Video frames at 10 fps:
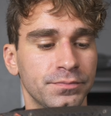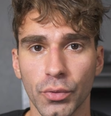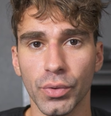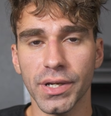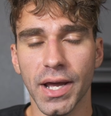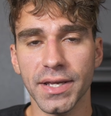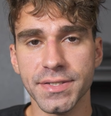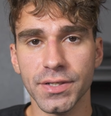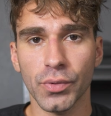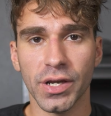Would I
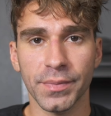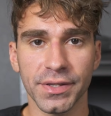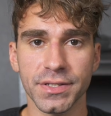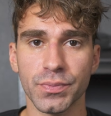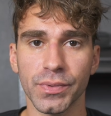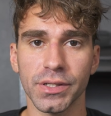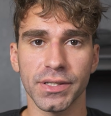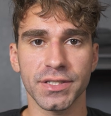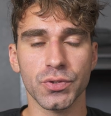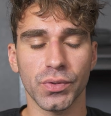still recommend this wheel
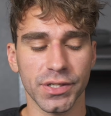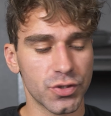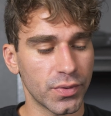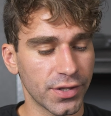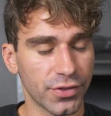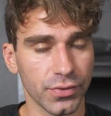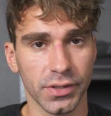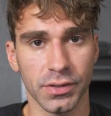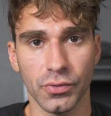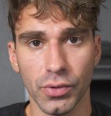in
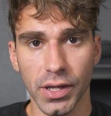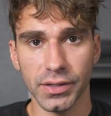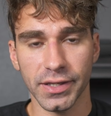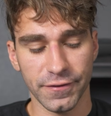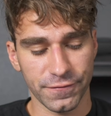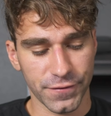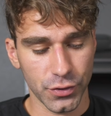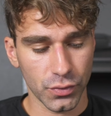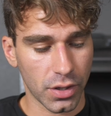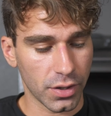2023? Well, if
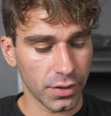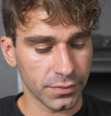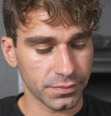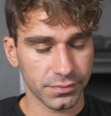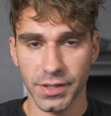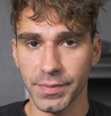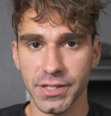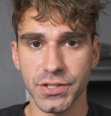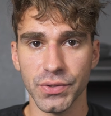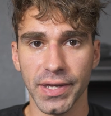you are
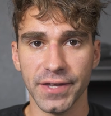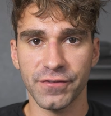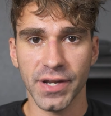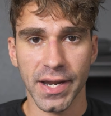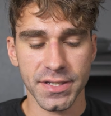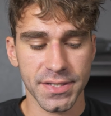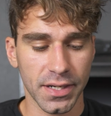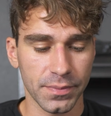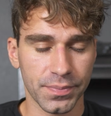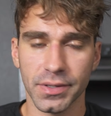committed to a Fanatec
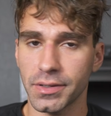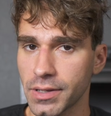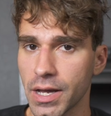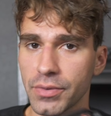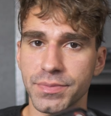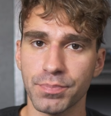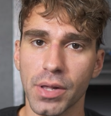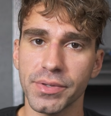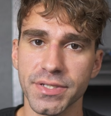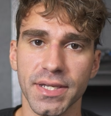setup, I would
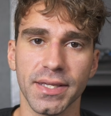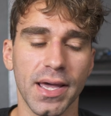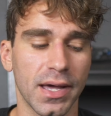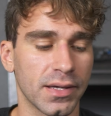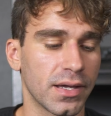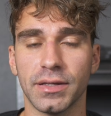probably say yeah.